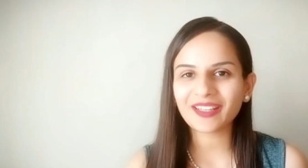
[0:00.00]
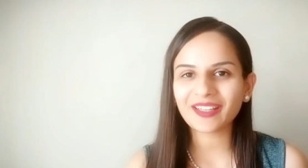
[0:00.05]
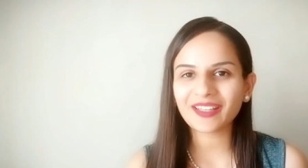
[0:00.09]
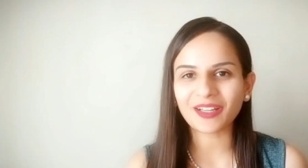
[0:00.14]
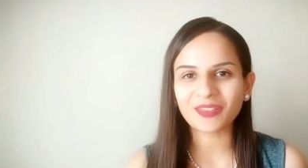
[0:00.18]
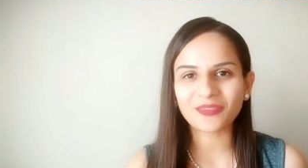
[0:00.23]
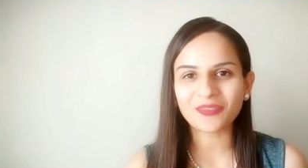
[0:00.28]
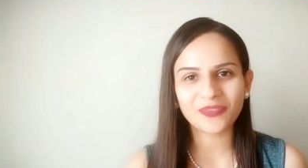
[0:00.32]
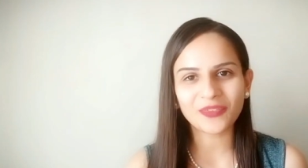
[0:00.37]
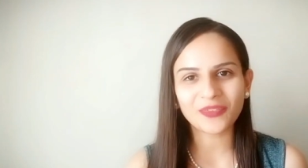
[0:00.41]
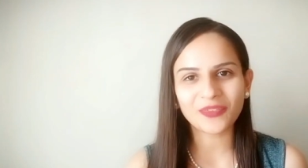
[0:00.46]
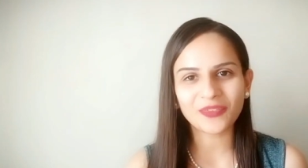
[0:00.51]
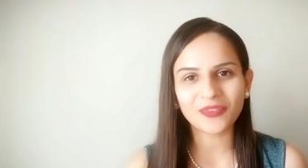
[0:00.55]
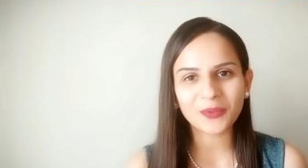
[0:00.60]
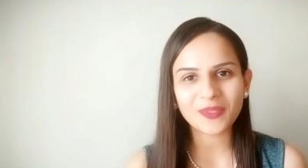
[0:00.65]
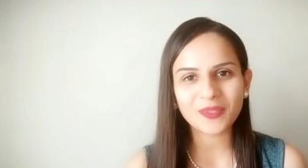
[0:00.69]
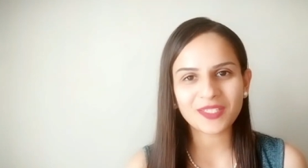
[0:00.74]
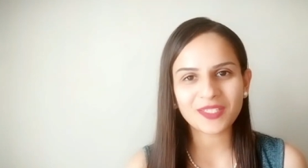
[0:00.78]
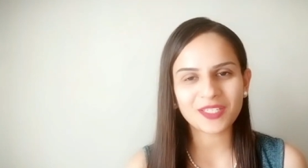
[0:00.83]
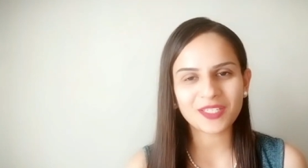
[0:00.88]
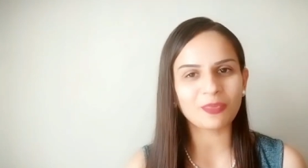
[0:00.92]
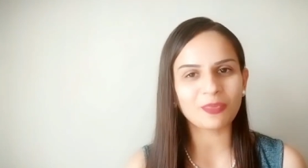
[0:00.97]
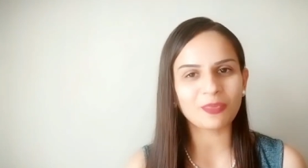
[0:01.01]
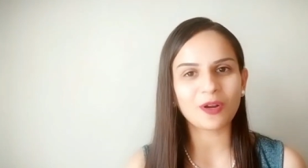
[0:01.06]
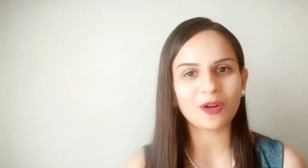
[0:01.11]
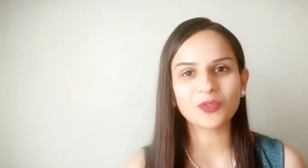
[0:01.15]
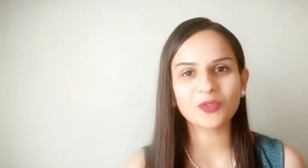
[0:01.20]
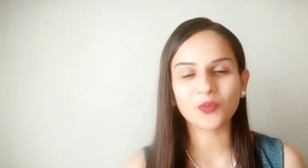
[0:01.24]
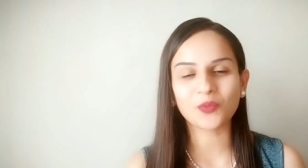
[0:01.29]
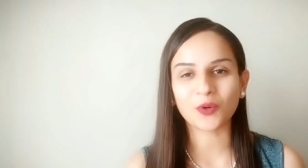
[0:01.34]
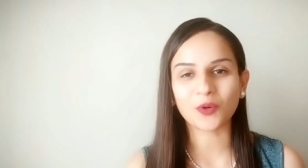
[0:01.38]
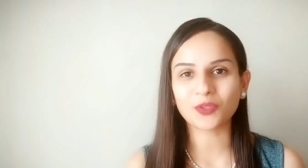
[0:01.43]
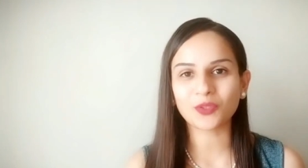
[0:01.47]
confused about
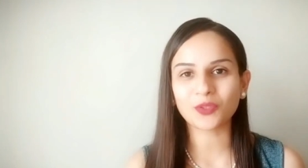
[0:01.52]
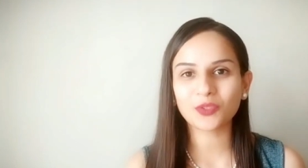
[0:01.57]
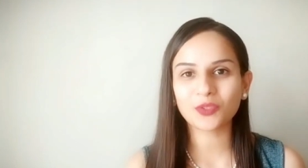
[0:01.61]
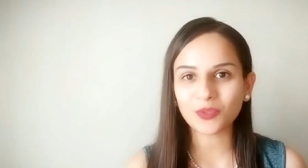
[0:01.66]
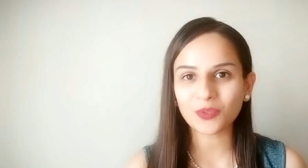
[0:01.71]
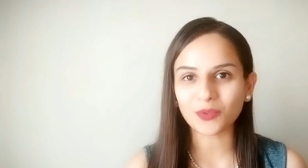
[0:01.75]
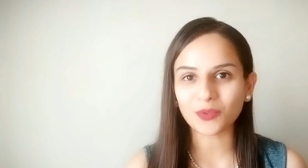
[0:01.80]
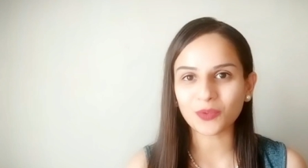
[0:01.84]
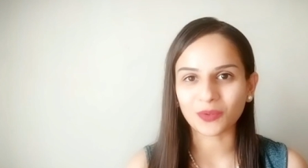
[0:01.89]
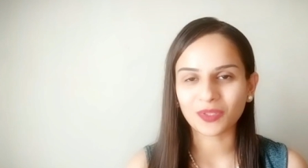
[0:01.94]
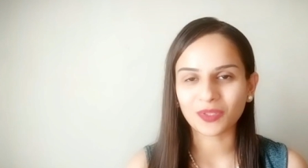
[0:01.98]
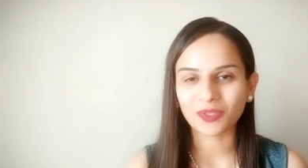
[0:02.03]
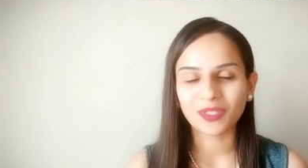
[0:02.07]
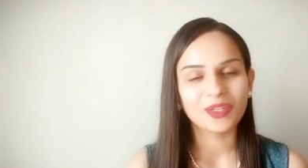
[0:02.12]
what to do.